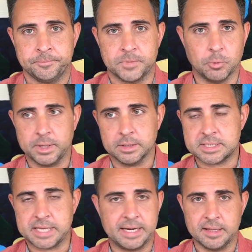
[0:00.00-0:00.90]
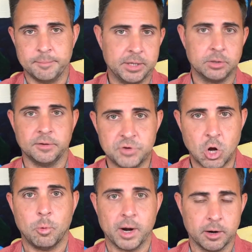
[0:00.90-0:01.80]
the real estate in the middle of
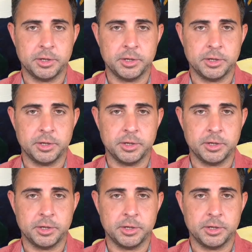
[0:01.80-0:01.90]
nowhere